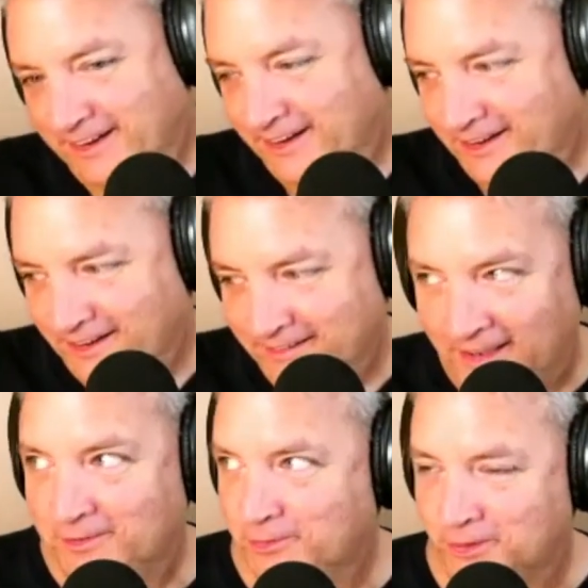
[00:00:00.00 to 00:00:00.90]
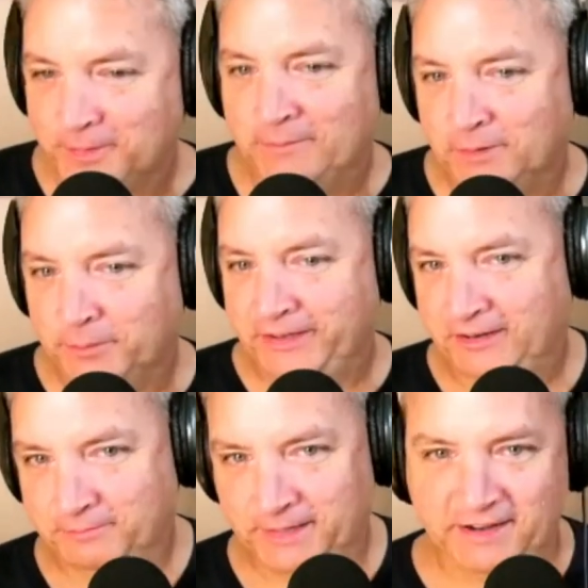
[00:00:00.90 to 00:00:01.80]
Not so sure about Boba Fett,
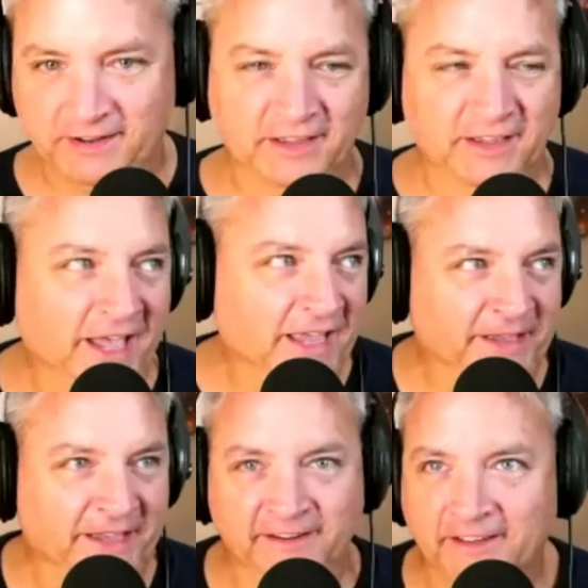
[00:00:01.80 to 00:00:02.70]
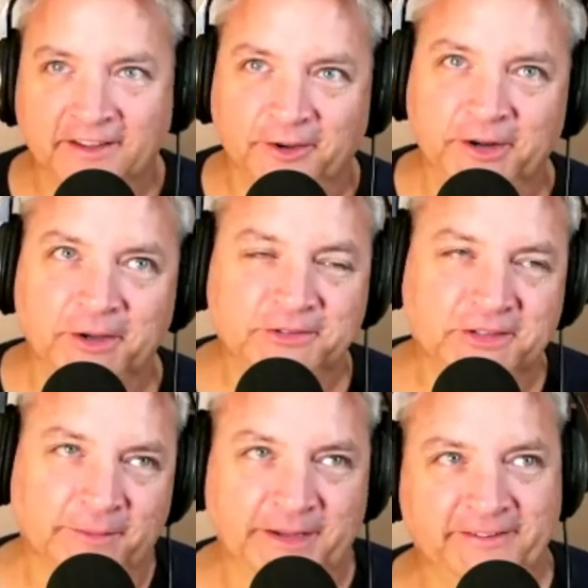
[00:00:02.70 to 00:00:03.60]
but hey, man, who knows?
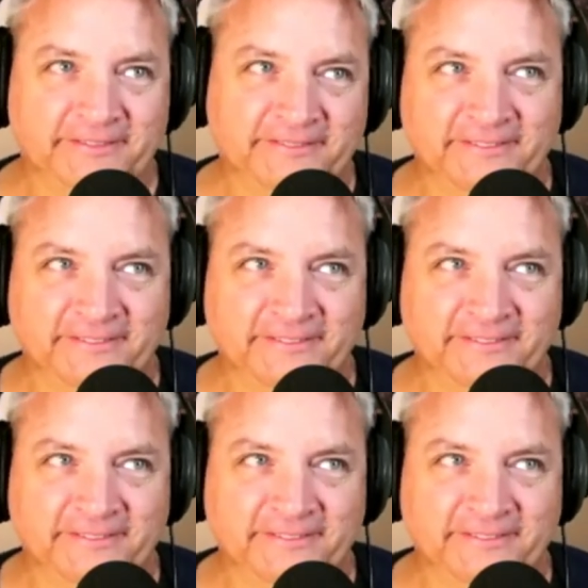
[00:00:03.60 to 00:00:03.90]
I mean,